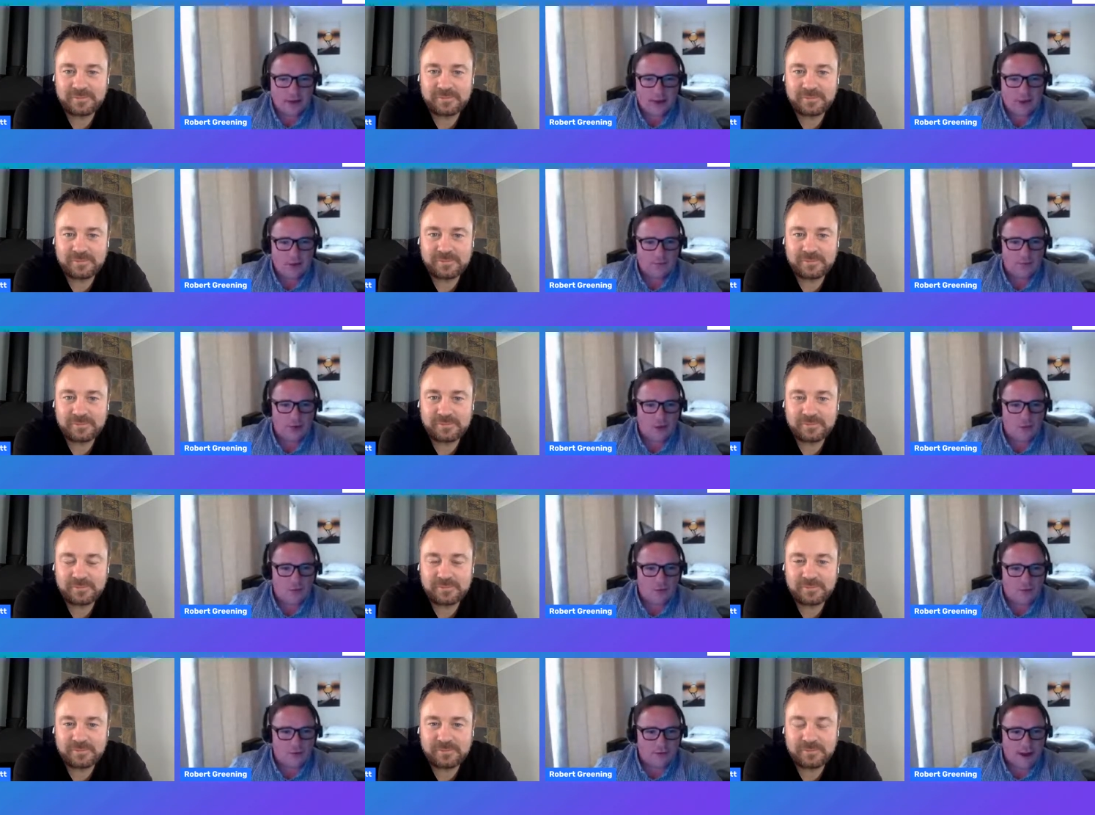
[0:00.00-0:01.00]
Speaker 1: a lot of them
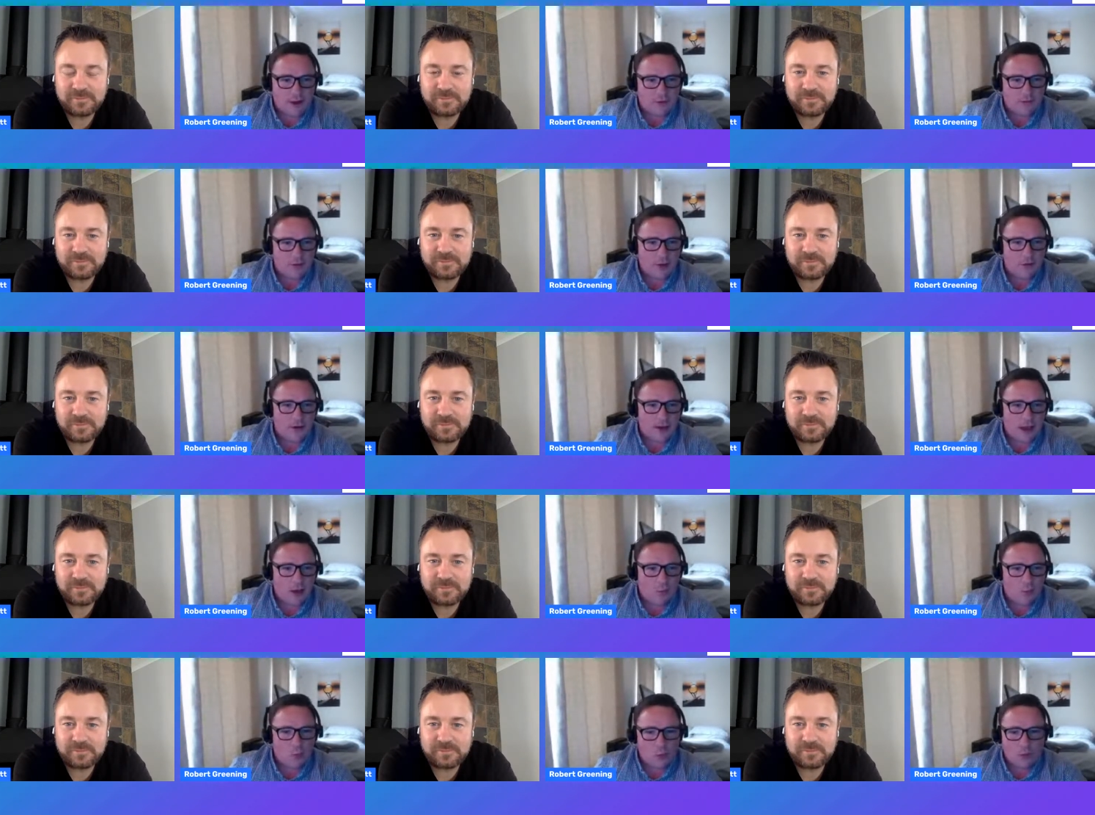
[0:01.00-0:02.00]
are all around building
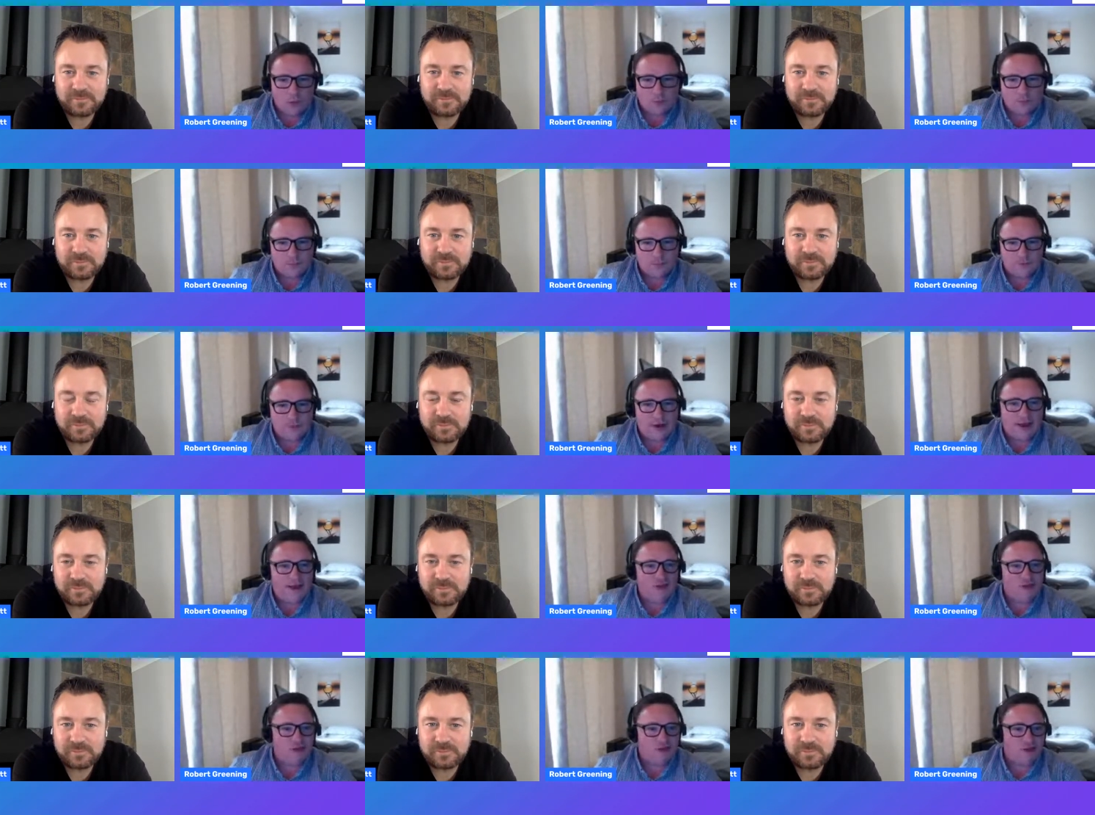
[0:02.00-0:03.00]
up warm
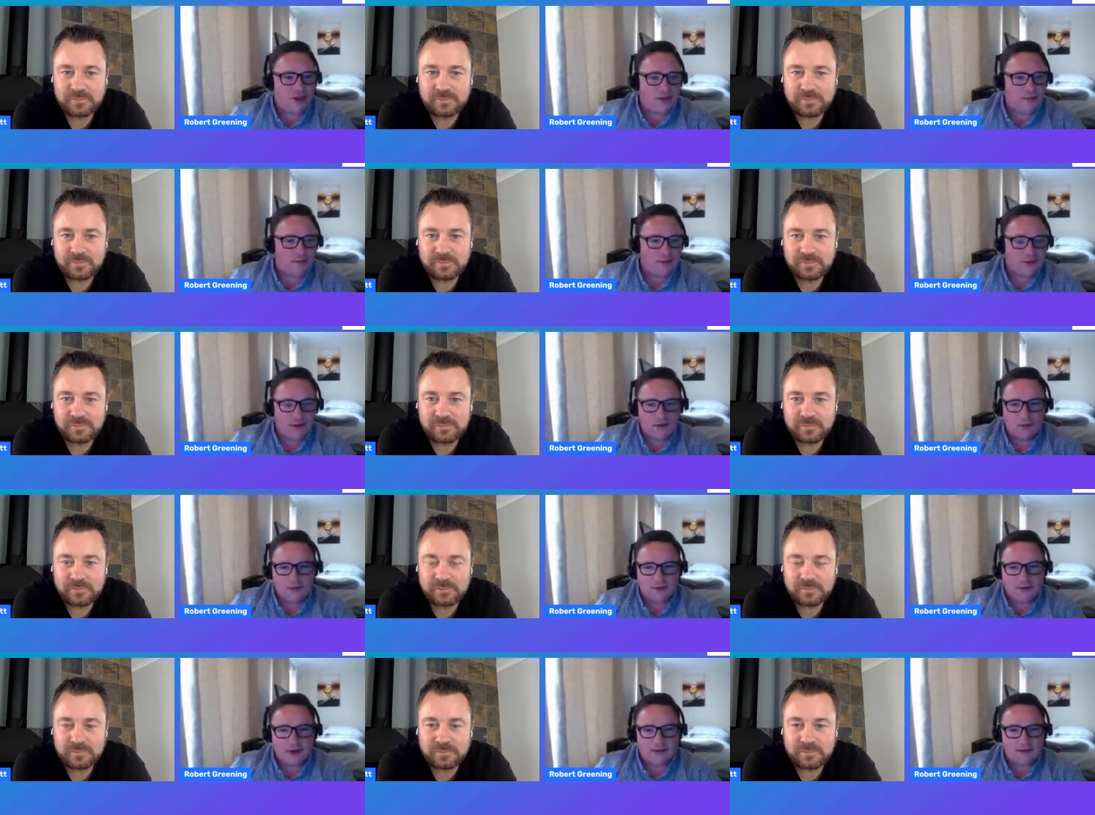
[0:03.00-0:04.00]
relationships. So you're
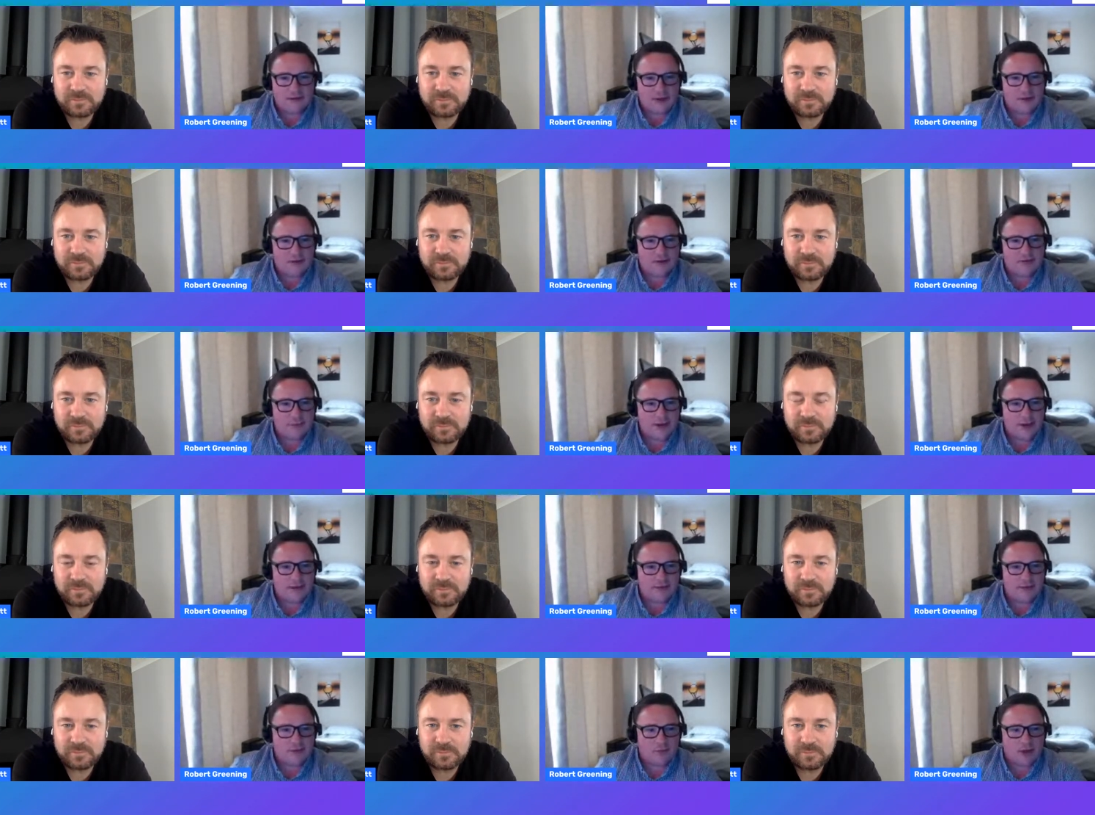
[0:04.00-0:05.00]
not necessarily
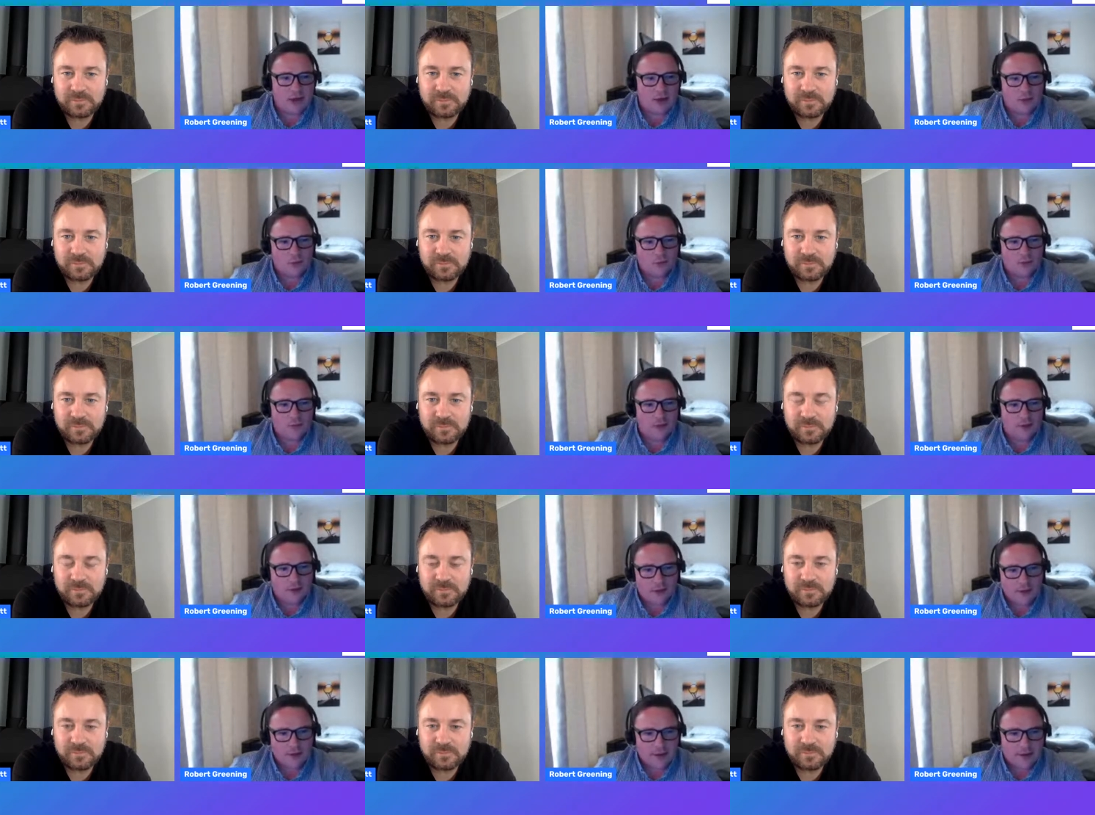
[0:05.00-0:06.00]
speaking to them cold, but
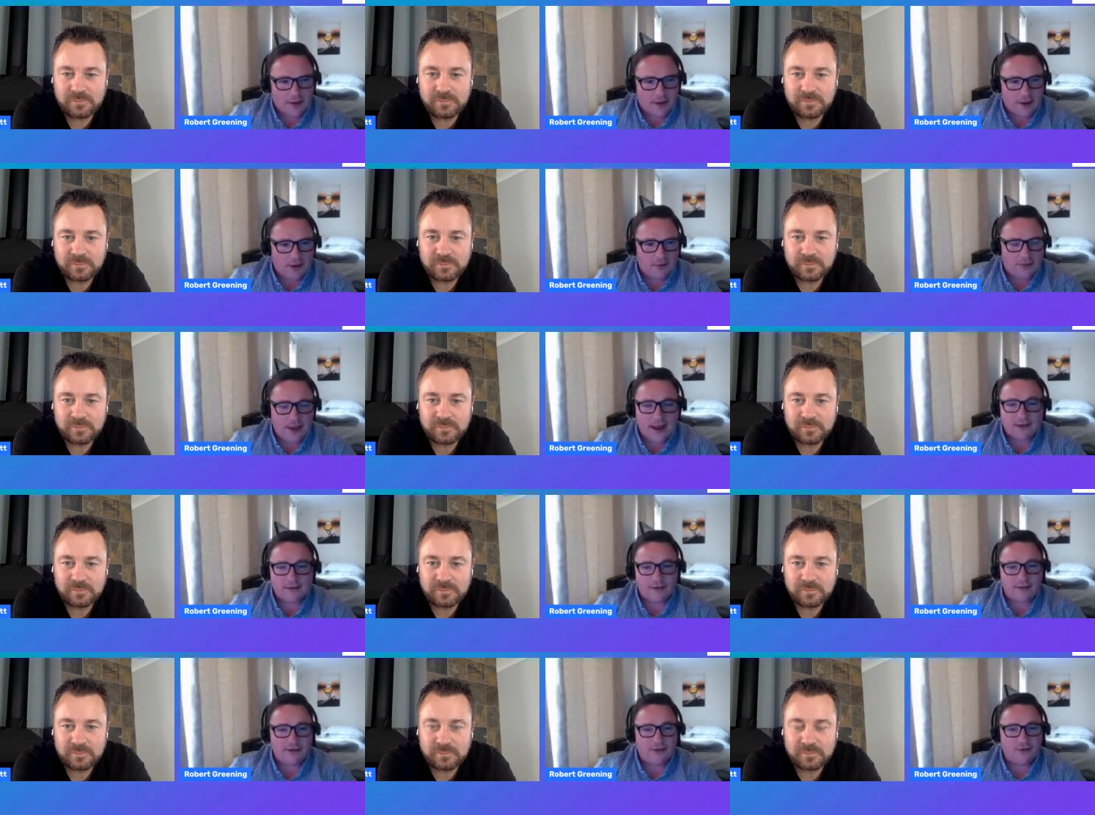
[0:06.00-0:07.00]
you know, the
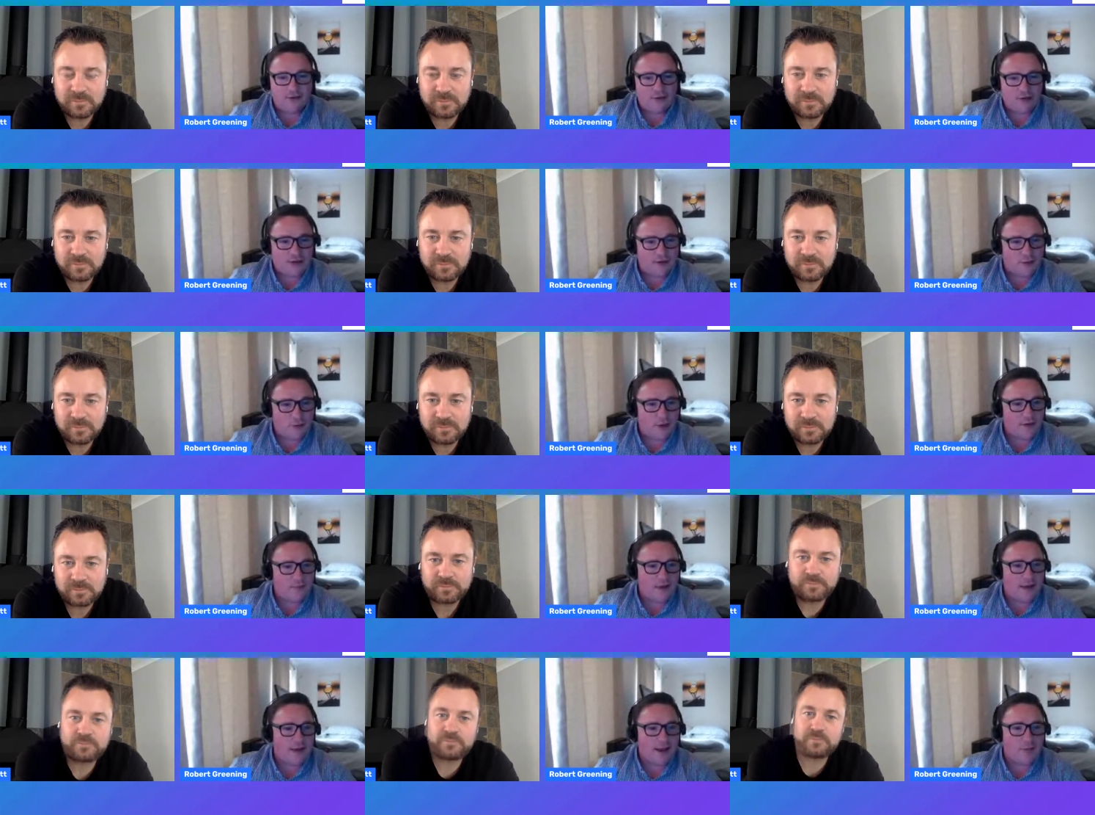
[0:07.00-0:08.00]
execution is always
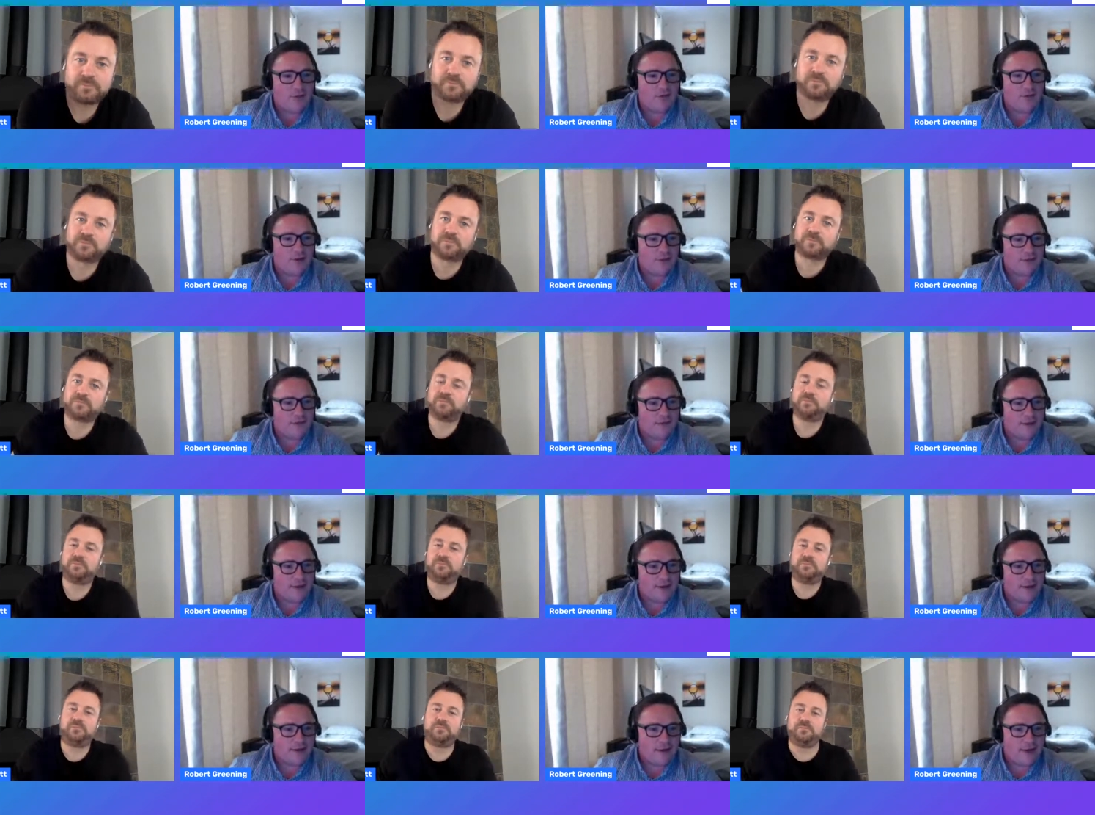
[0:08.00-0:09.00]
picking up the phone.
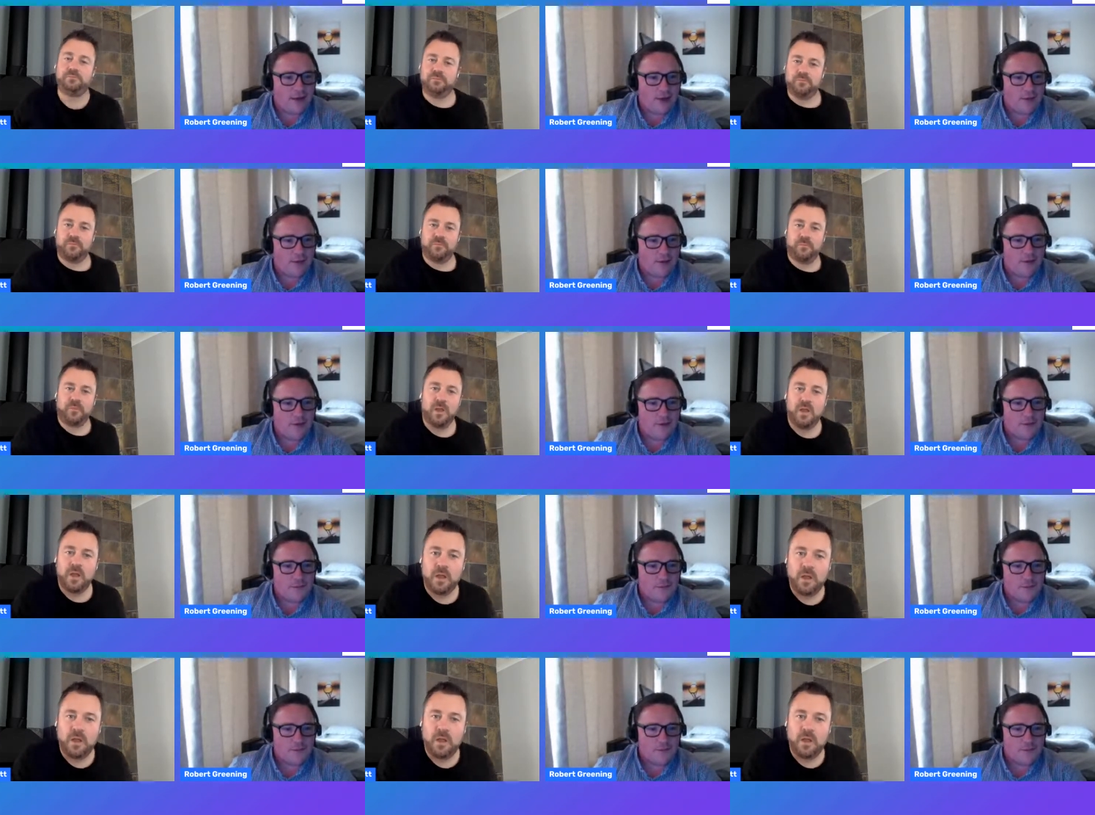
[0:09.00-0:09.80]
You know, and